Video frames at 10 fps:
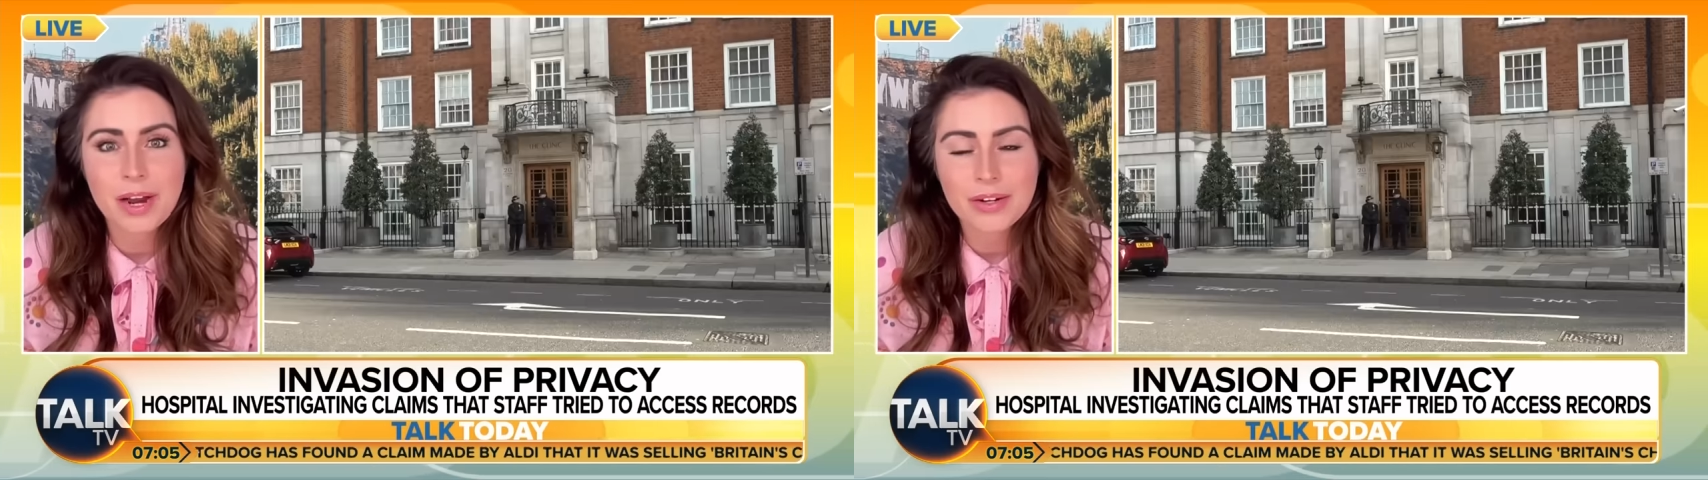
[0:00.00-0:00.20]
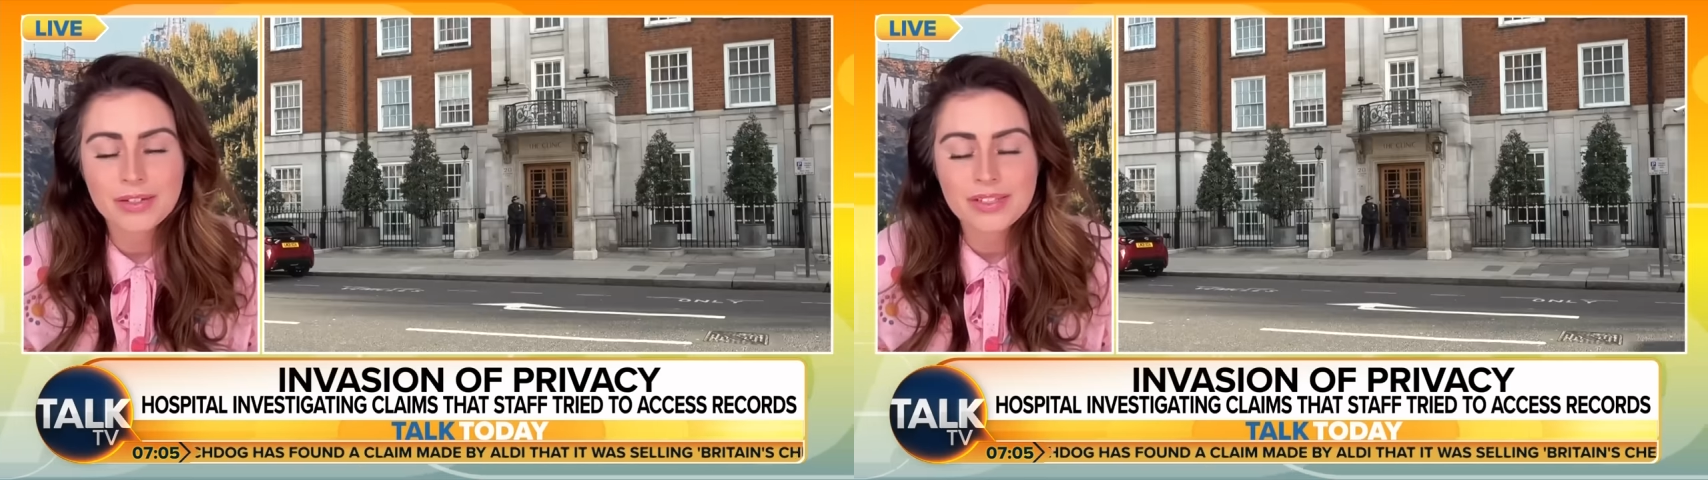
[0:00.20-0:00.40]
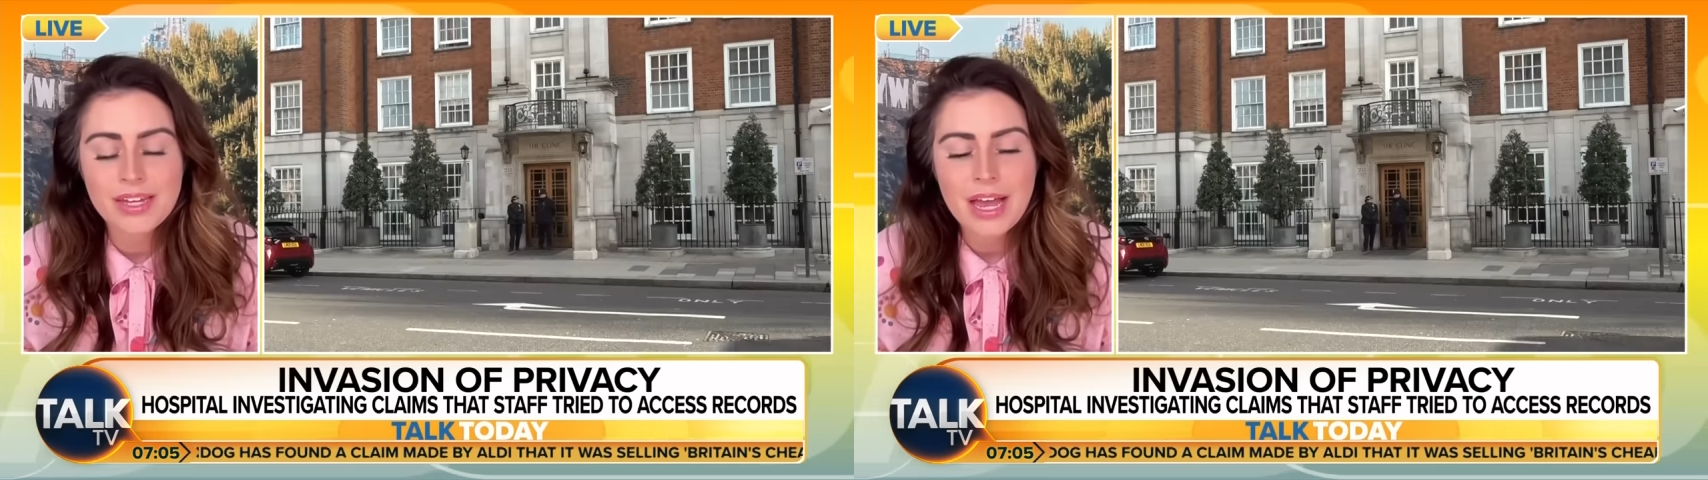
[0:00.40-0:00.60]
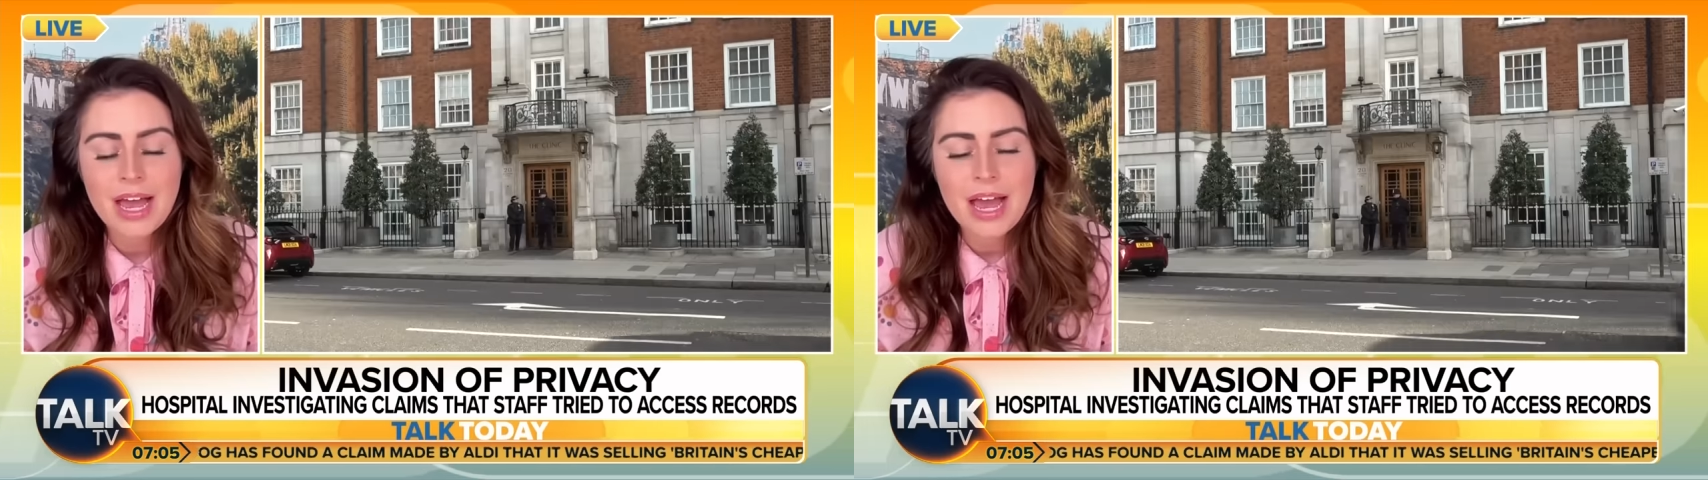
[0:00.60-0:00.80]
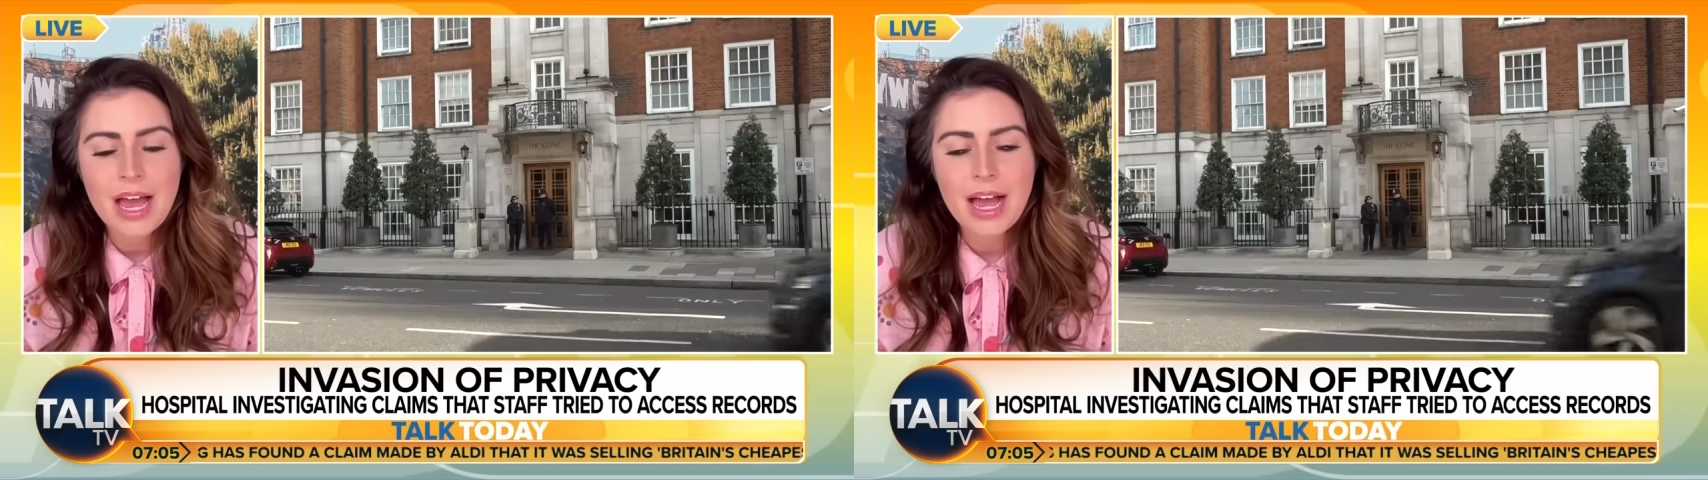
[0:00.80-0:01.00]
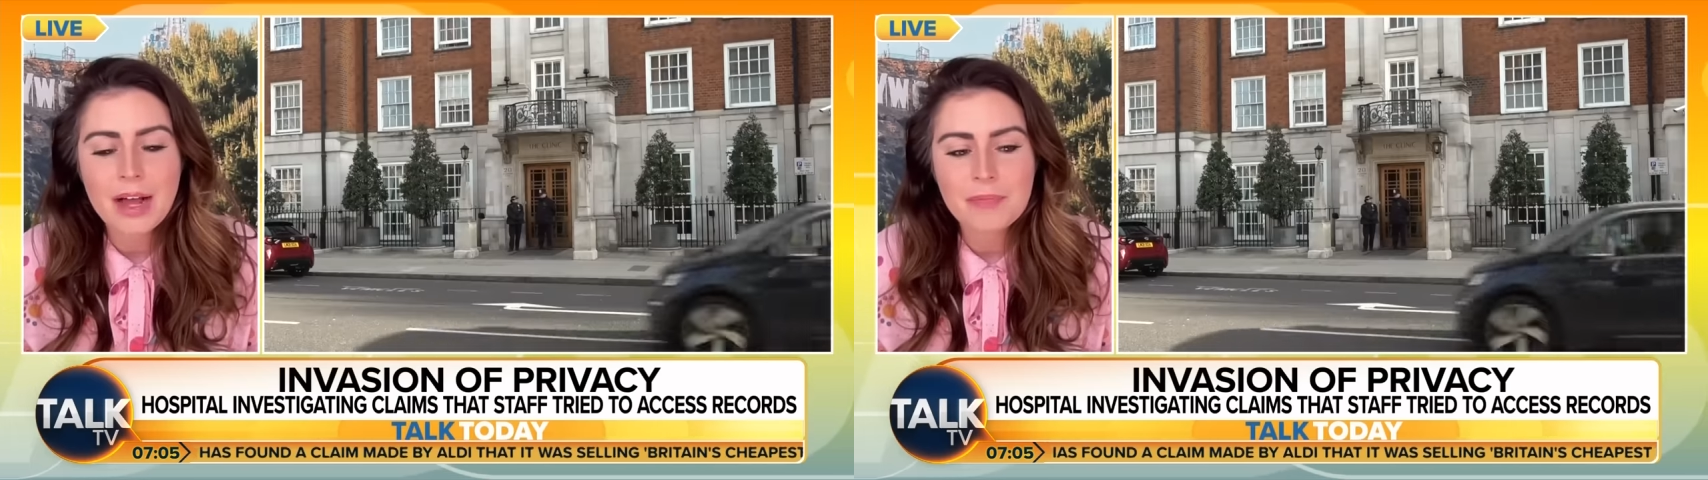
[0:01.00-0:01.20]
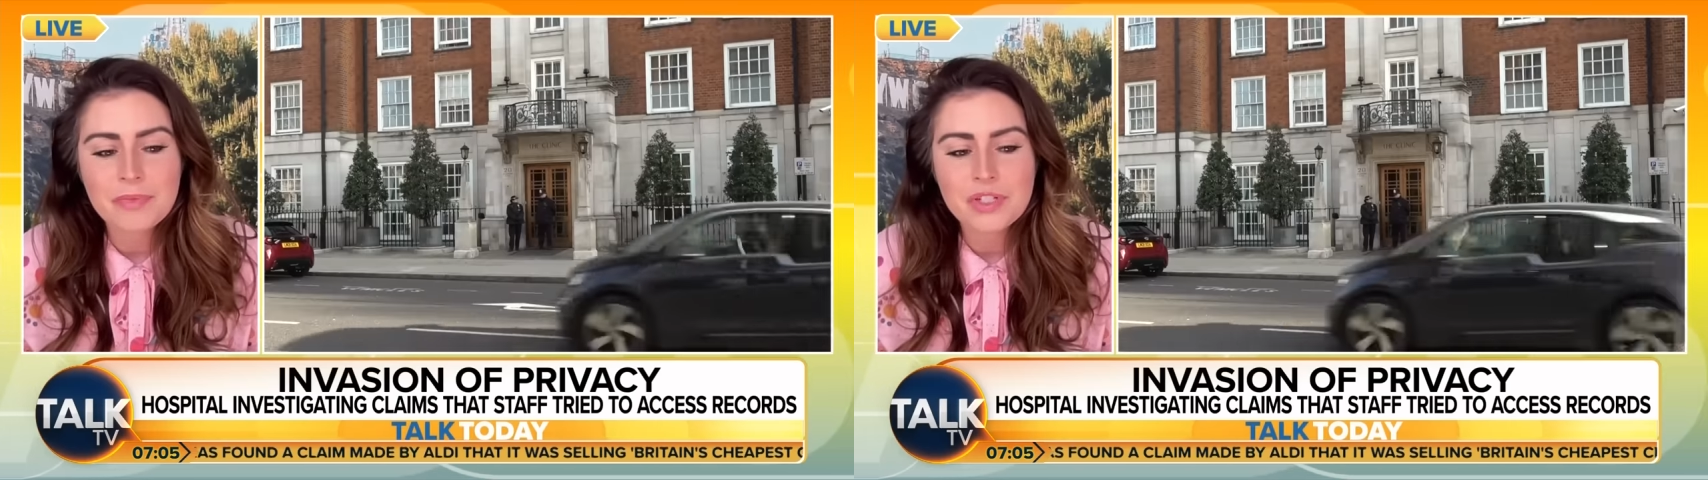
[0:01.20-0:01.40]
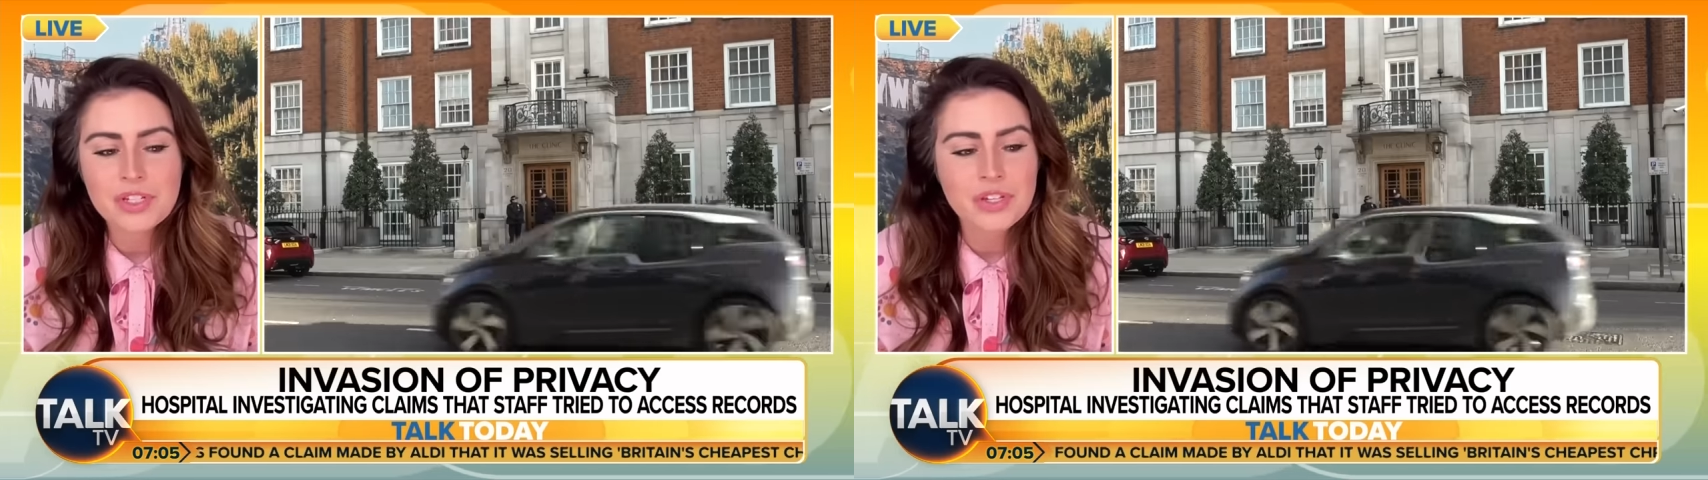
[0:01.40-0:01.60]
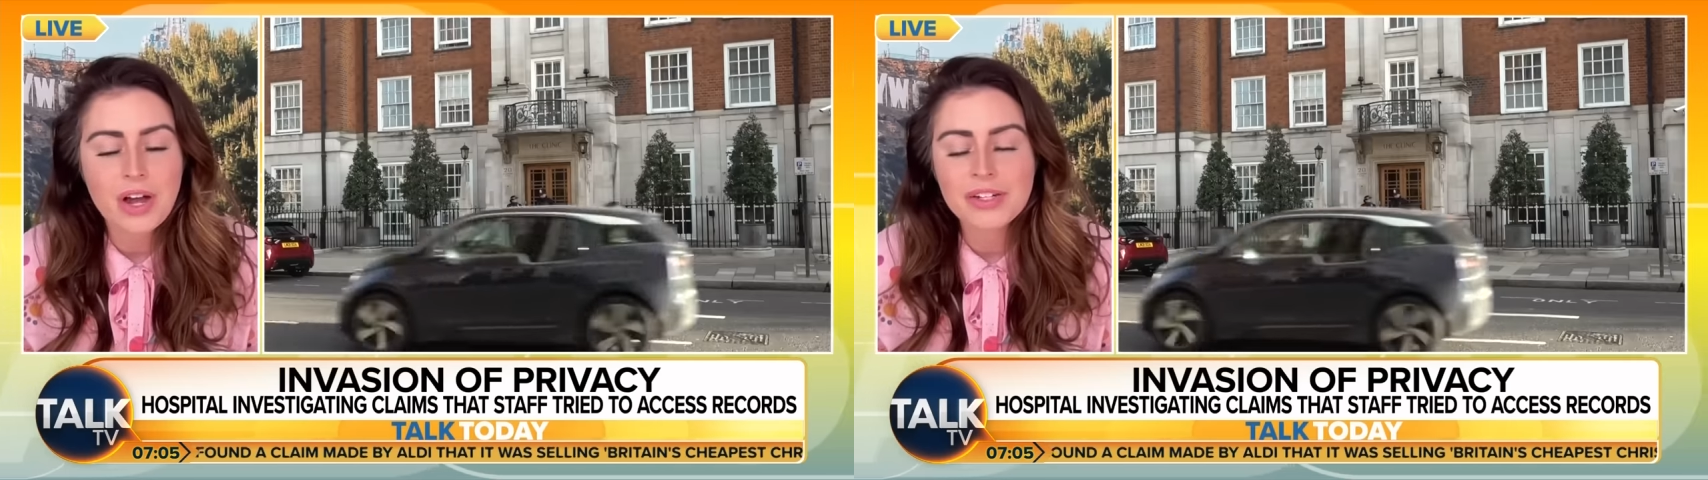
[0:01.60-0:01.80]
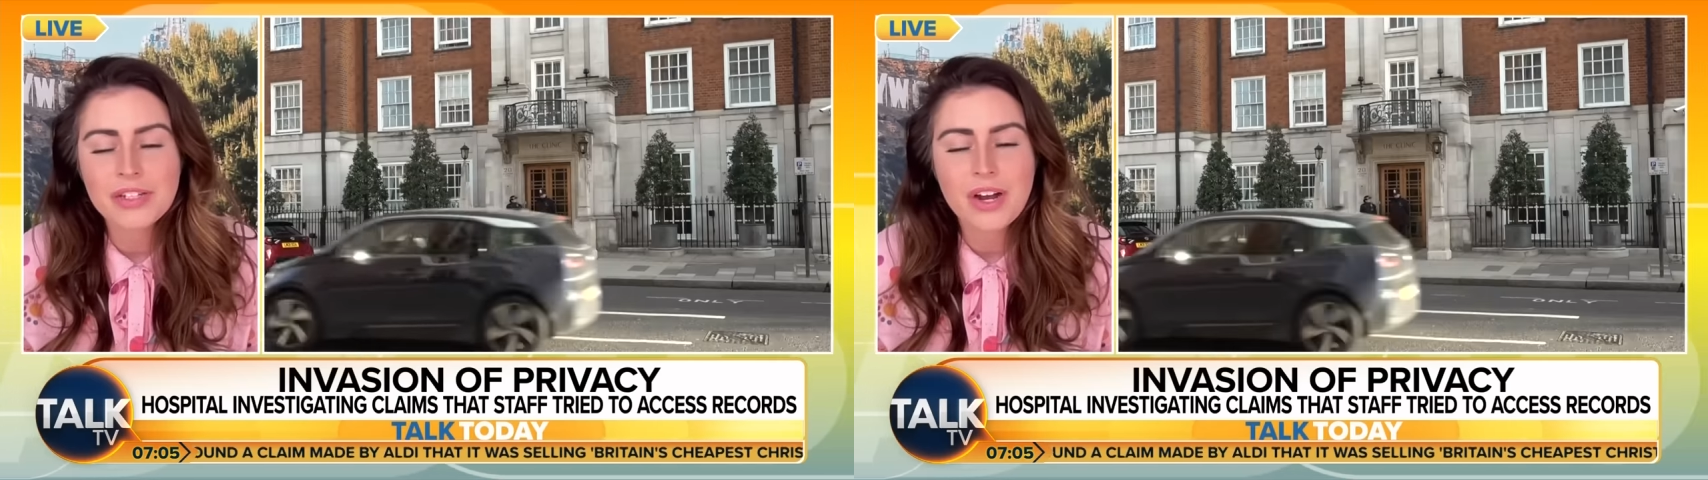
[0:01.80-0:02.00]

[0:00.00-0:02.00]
records. Um, she's gone